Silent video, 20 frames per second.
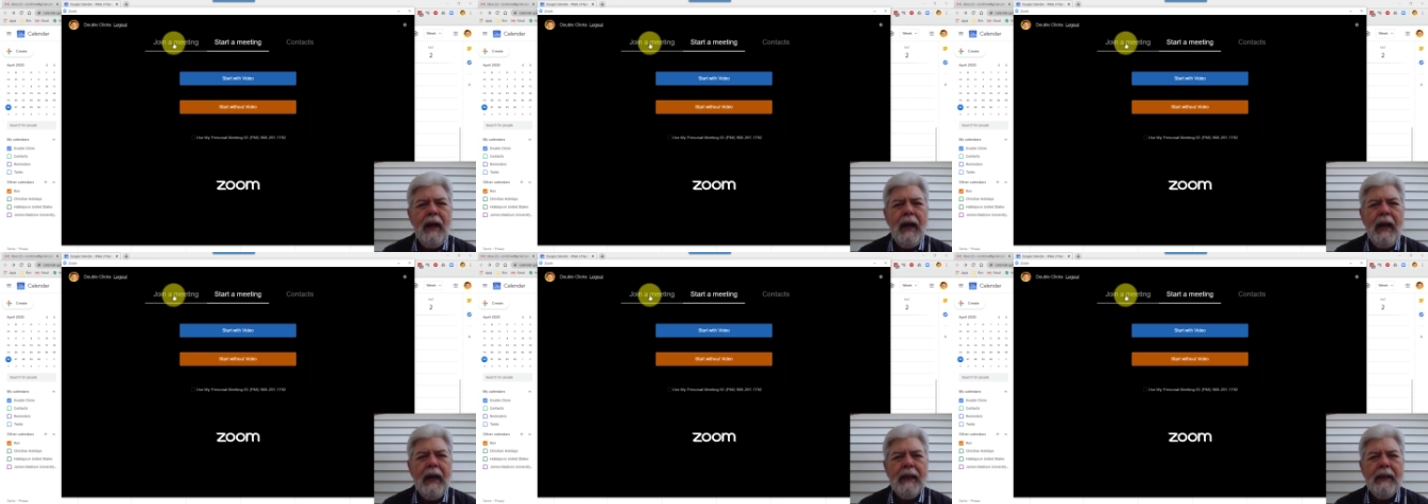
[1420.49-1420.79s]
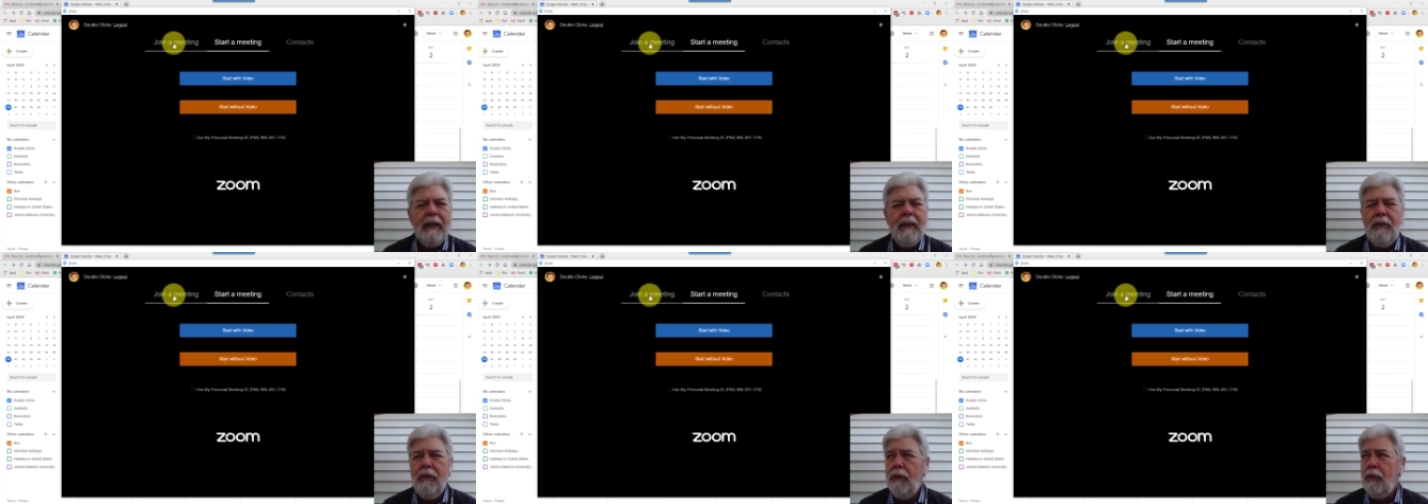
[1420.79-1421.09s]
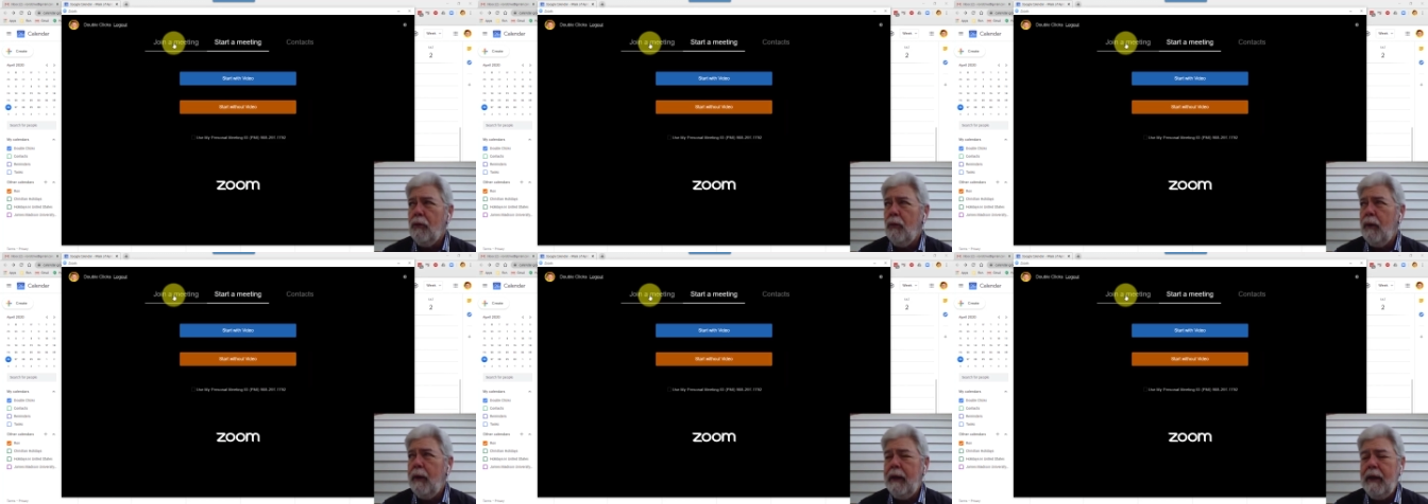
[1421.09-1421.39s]
I can
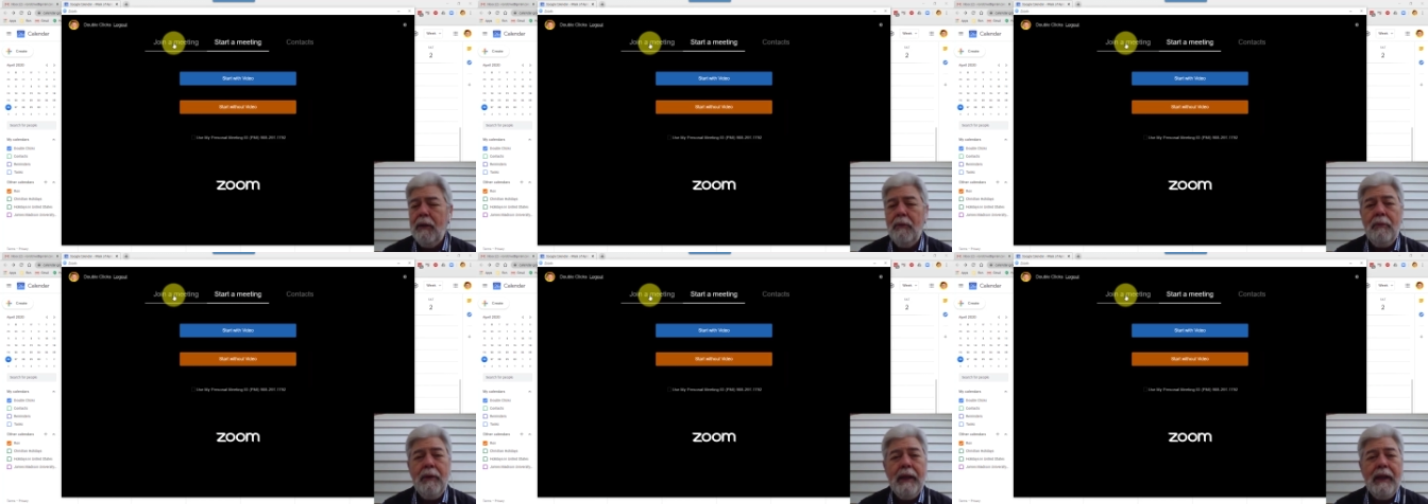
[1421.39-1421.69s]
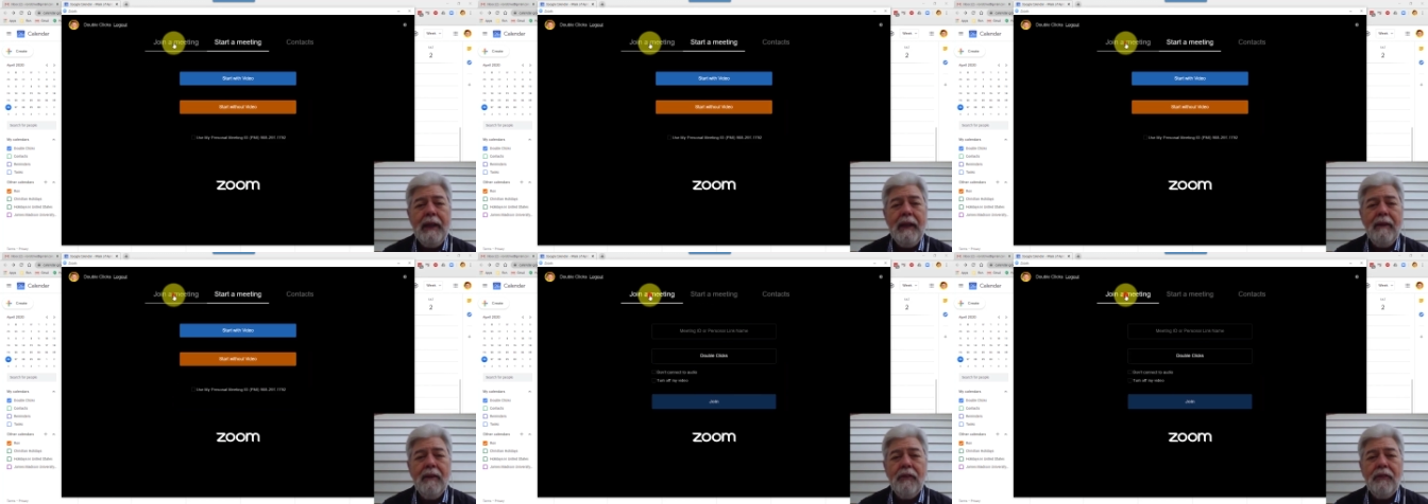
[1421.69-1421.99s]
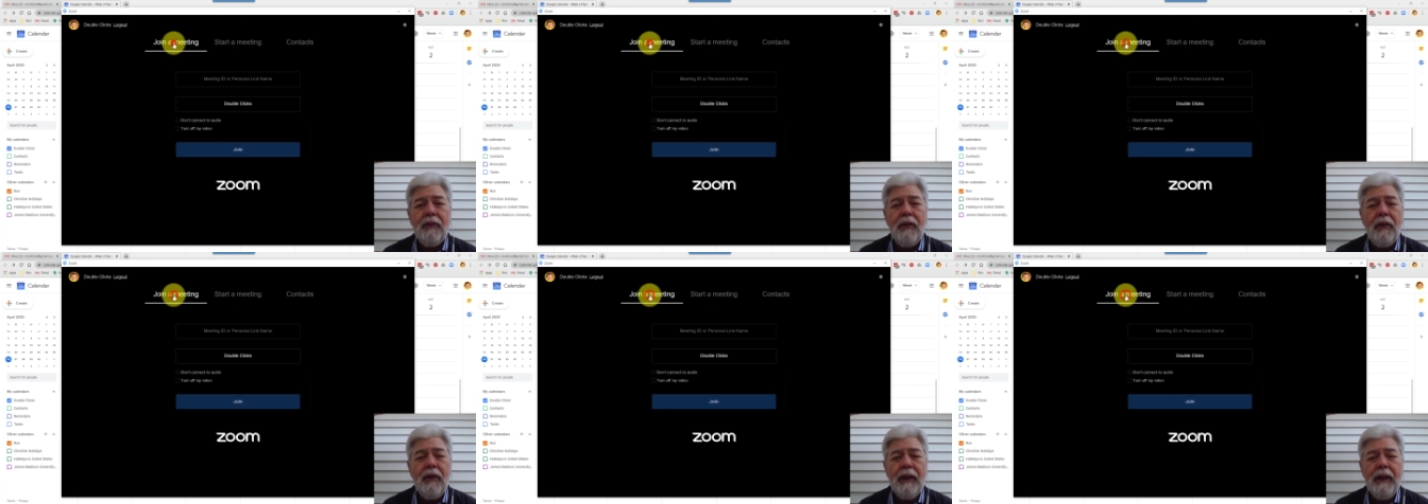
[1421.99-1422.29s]
join a meeting
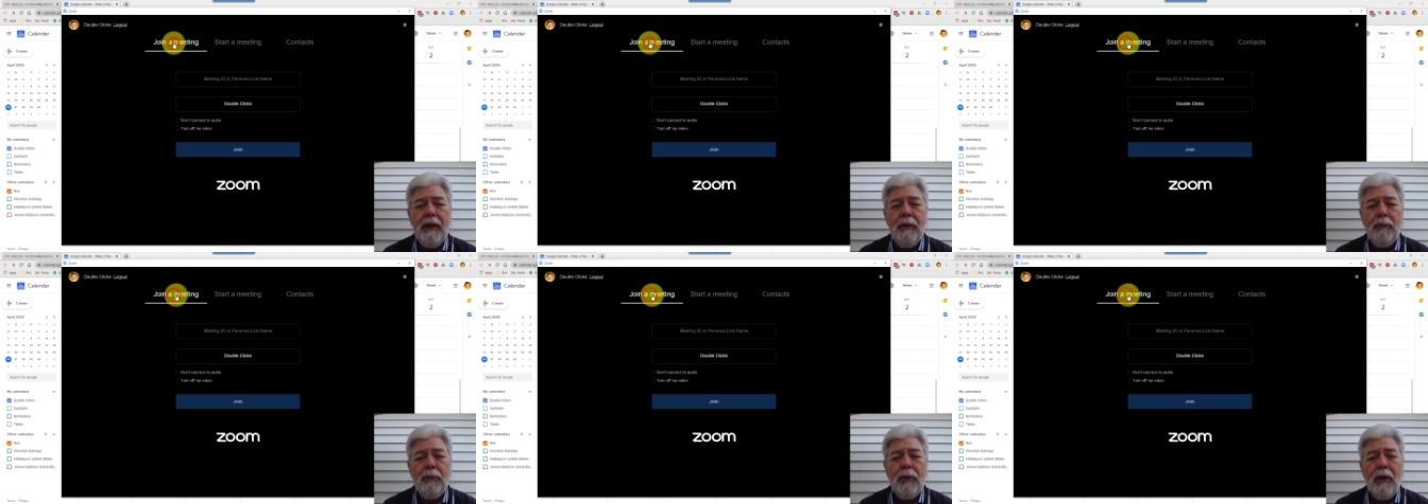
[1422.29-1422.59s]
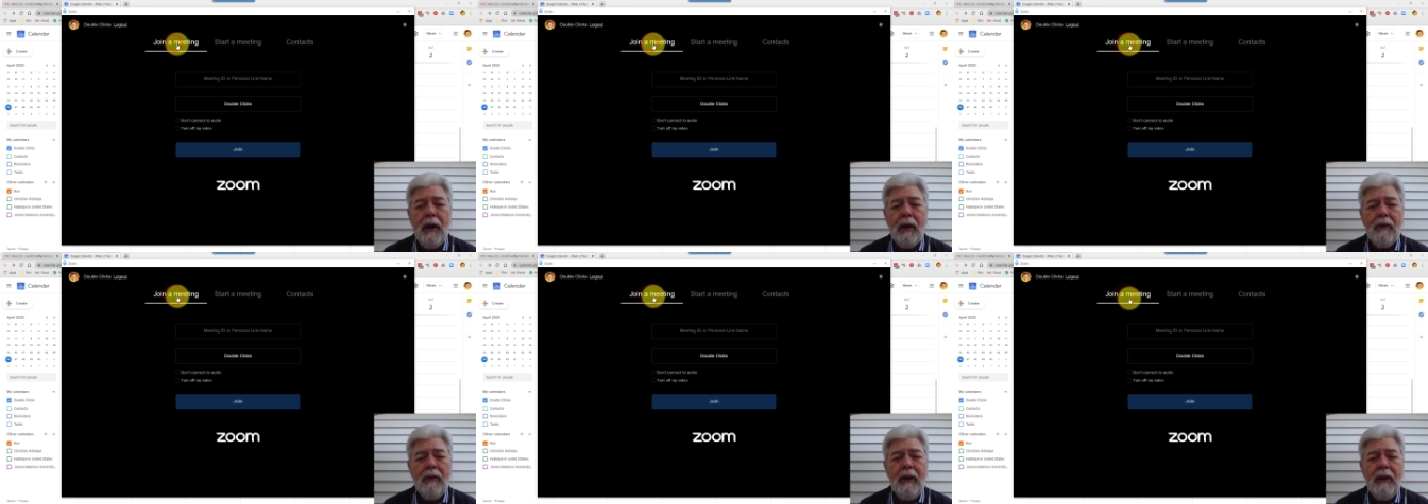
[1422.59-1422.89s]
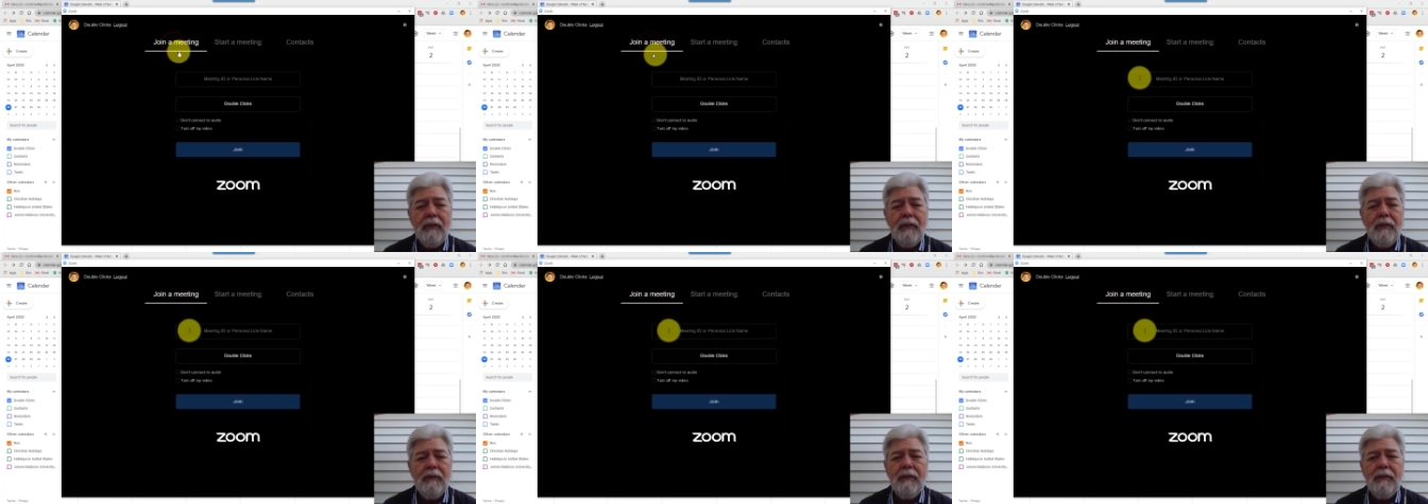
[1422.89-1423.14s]
that's already in progress